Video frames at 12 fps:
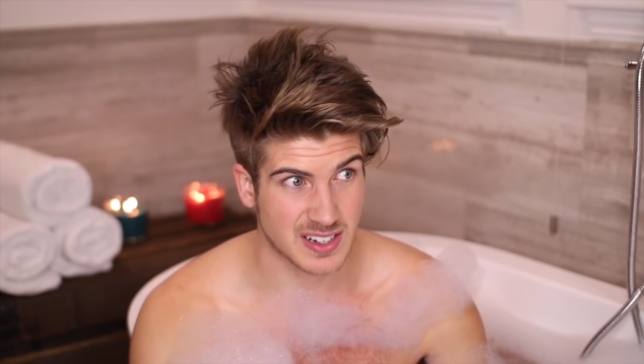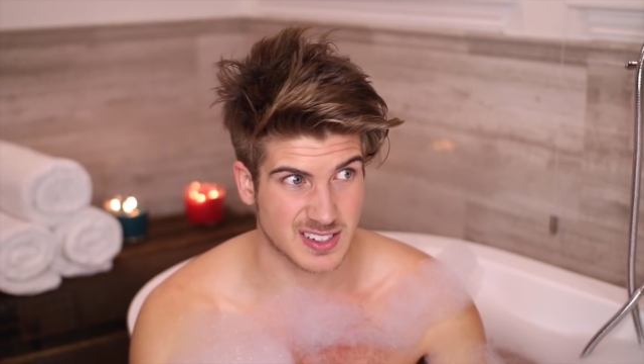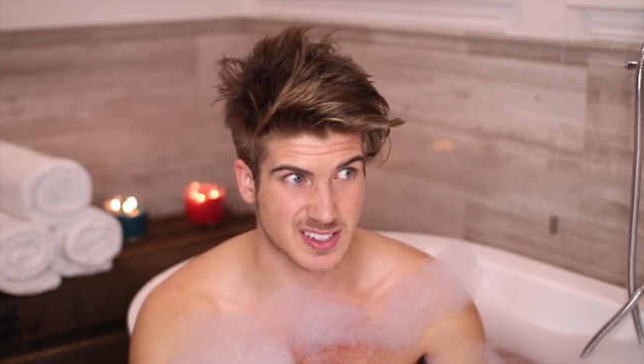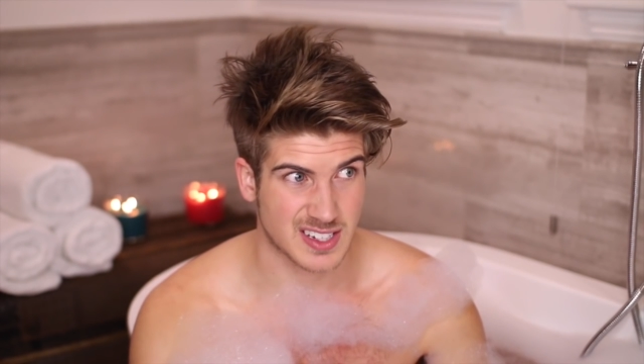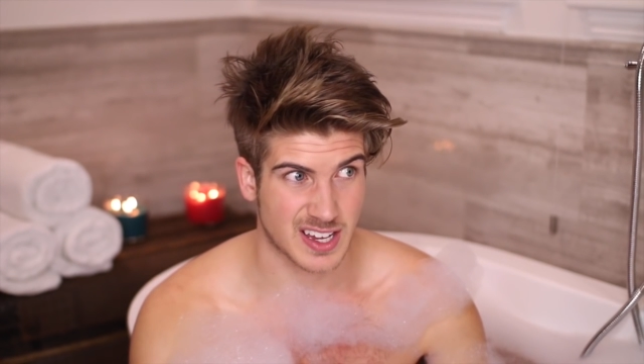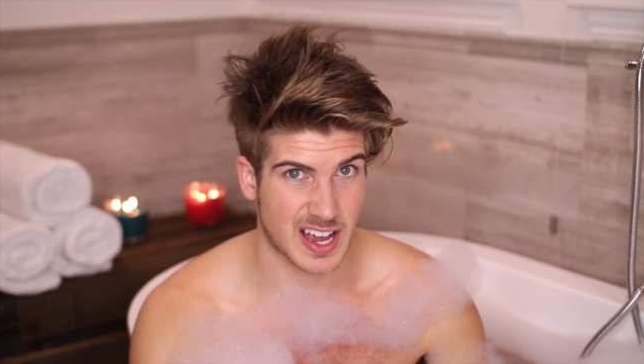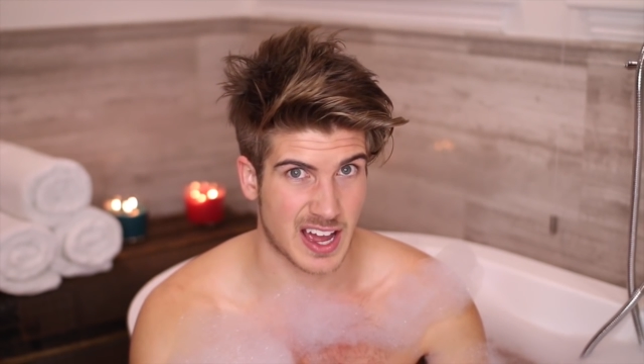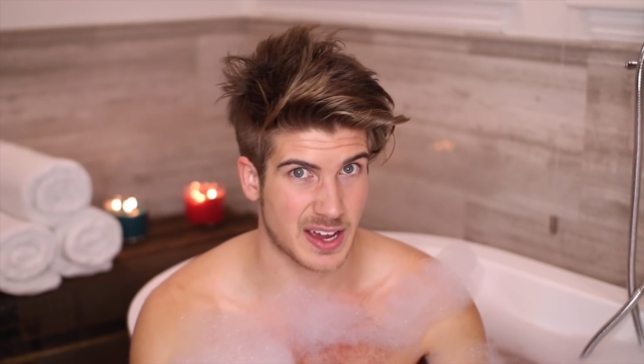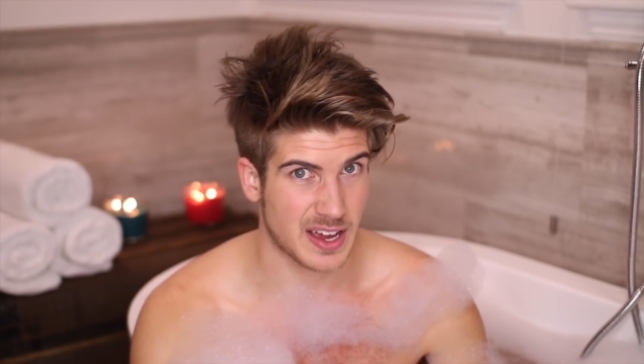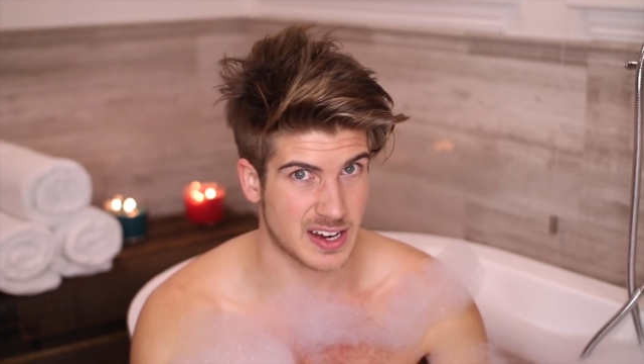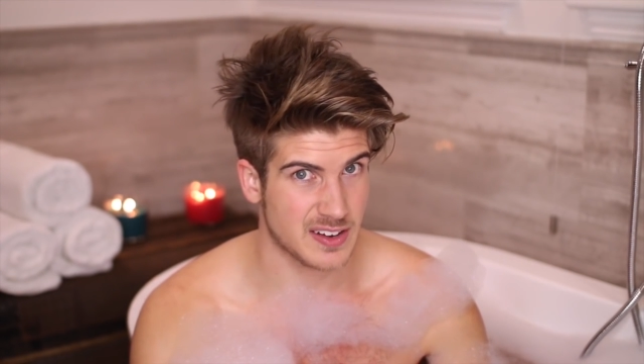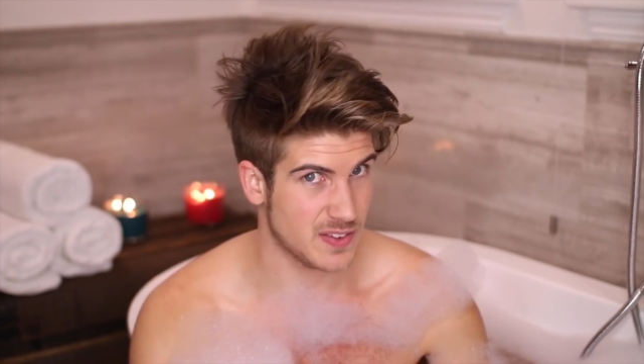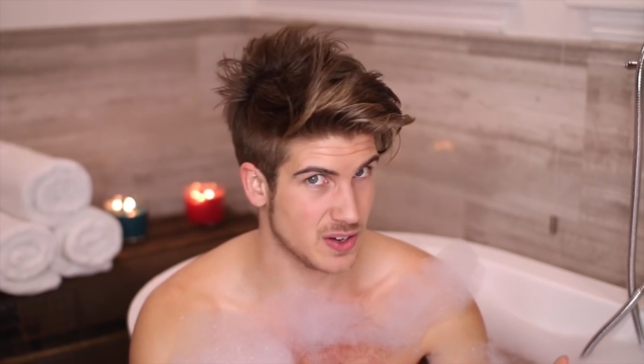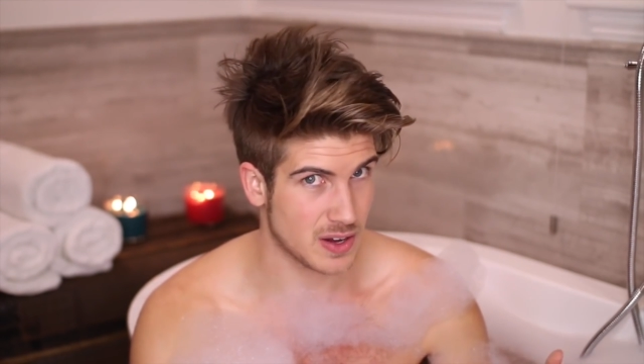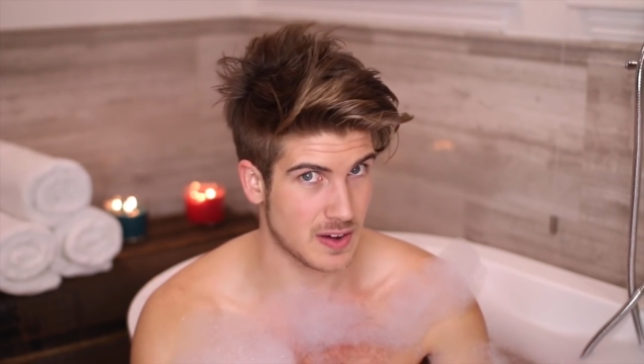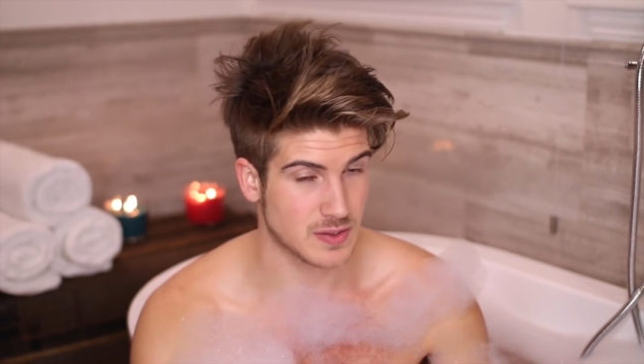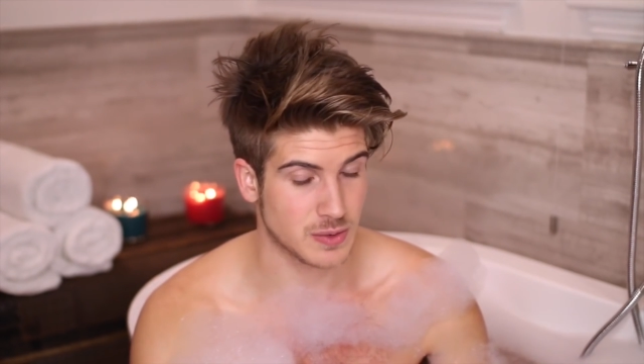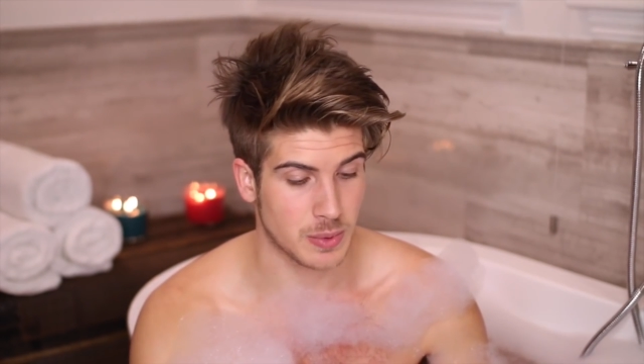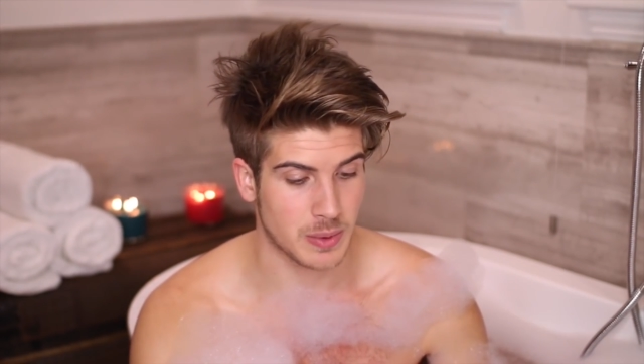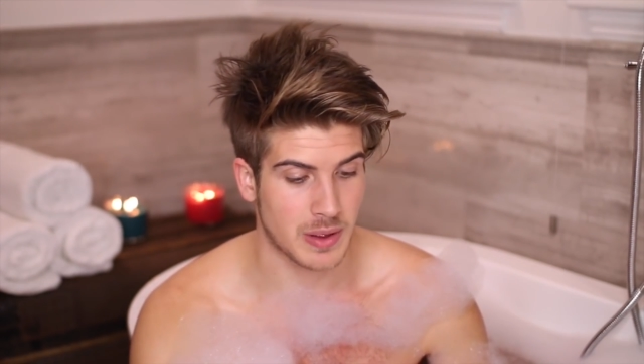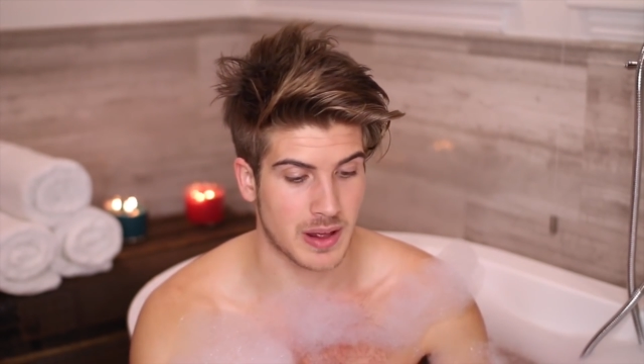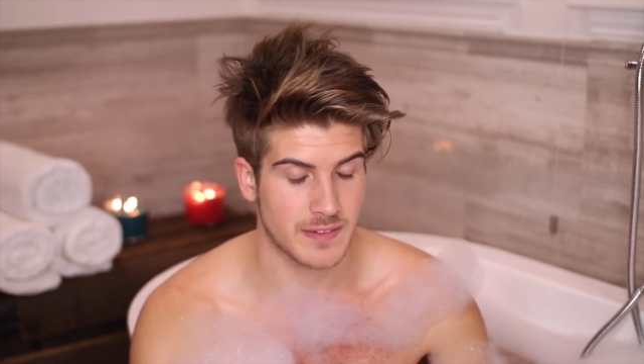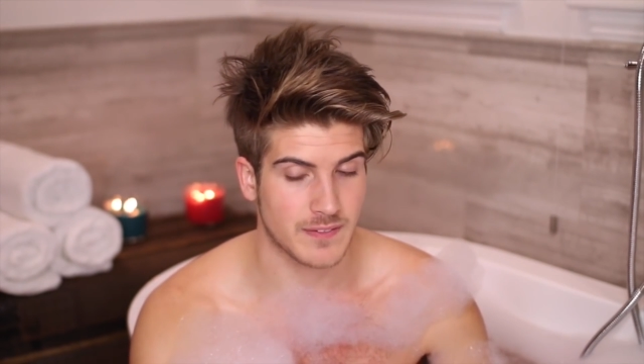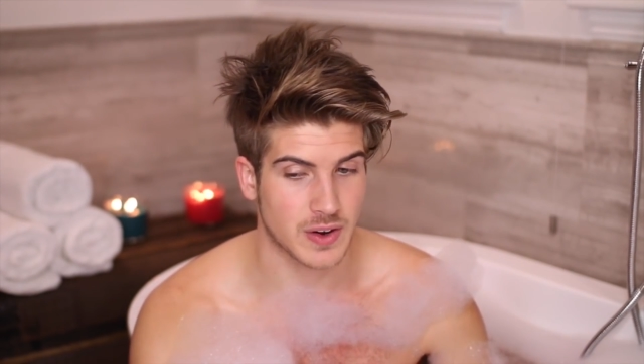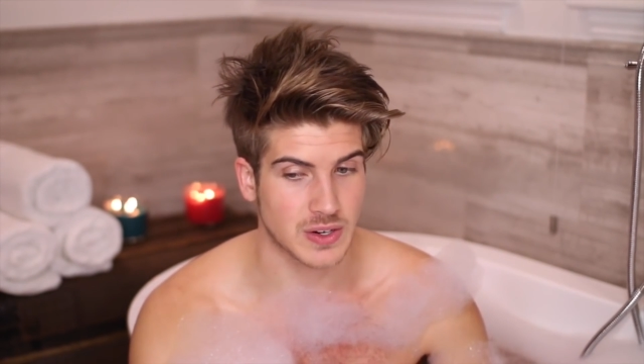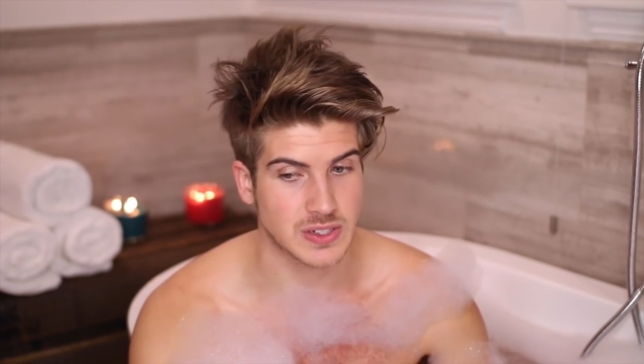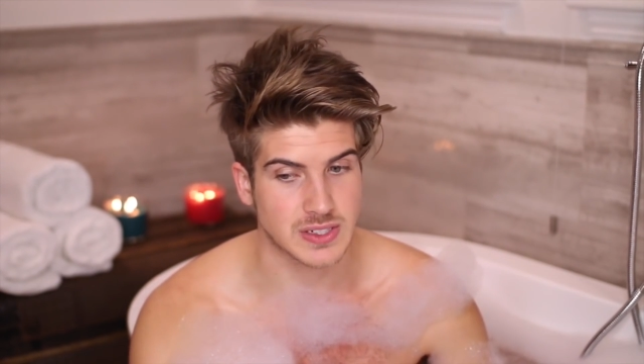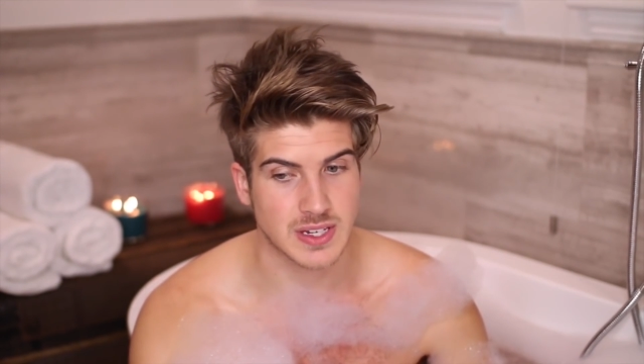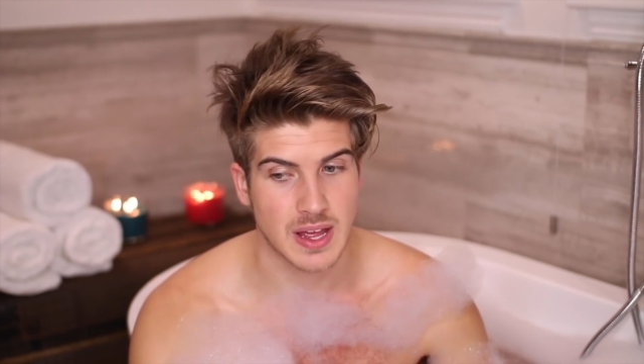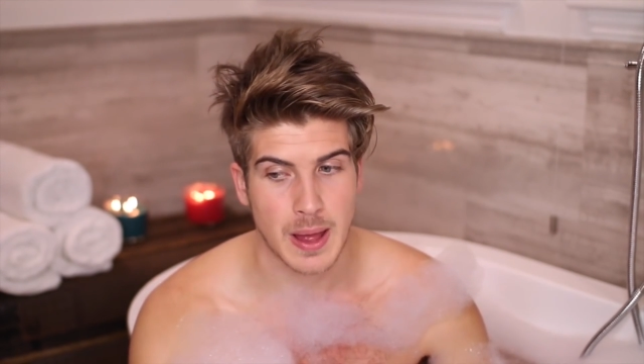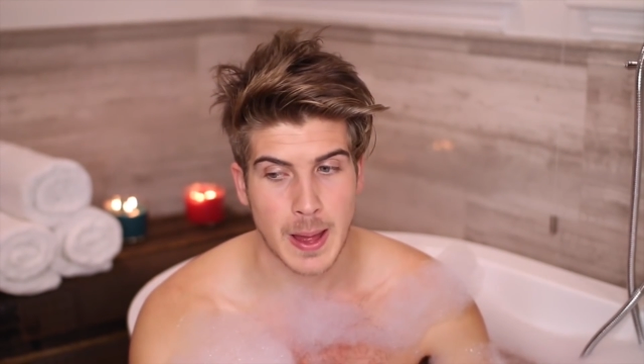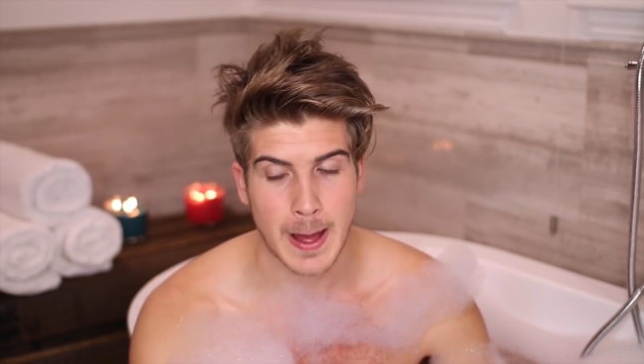else. Like, I had to feel comfortable a lot at first,